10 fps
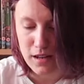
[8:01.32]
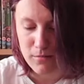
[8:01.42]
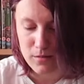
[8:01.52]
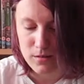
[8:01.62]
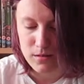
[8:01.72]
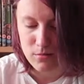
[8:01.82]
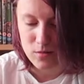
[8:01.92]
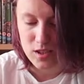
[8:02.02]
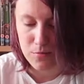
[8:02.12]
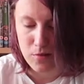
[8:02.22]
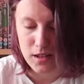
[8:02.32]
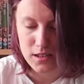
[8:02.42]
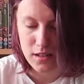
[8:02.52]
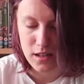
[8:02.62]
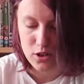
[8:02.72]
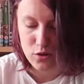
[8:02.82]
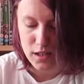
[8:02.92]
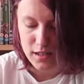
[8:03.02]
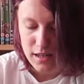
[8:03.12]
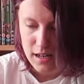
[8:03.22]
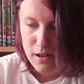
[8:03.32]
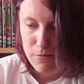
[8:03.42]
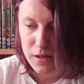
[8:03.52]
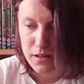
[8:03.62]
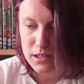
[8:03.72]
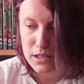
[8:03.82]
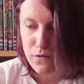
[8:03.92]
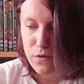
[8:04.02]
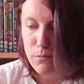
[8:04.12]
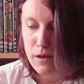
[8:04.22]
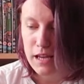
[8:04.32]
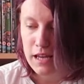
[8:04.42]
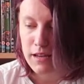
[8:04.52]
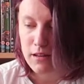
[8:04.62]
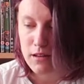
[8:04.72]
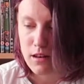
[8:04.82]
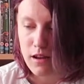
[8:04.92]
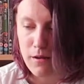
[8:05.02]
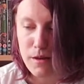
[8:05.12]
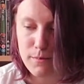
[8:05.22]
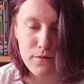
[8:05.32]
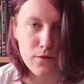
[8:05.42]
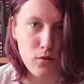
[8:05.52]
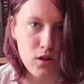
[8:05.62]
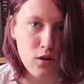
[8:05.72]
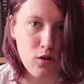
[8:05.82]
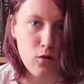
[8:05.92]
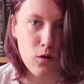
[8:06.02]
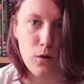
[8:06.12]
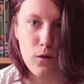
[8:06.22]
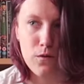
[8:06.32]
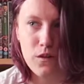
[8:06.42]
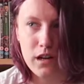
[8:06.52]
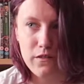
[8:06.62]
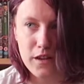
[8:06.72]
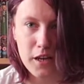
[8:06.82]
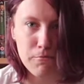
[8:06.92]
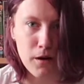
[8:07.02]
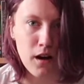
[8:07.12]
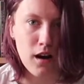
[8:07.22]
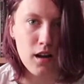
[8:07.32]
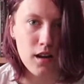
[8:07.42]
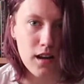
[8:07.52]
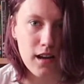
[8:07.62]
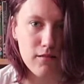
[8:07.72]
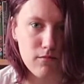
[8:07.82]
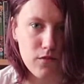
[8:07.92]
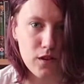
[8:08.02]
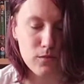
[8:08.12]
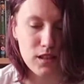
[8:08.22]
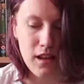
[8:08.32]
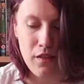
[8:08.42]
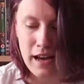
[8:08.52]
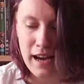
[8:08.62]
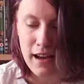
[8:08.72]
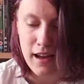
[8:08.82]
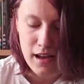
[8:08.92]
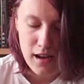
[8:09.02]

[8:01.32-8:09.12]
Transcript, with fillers: that I'm surprised I enjoyed, because for me, like Me Before You or Five Feet Apart, like films like that,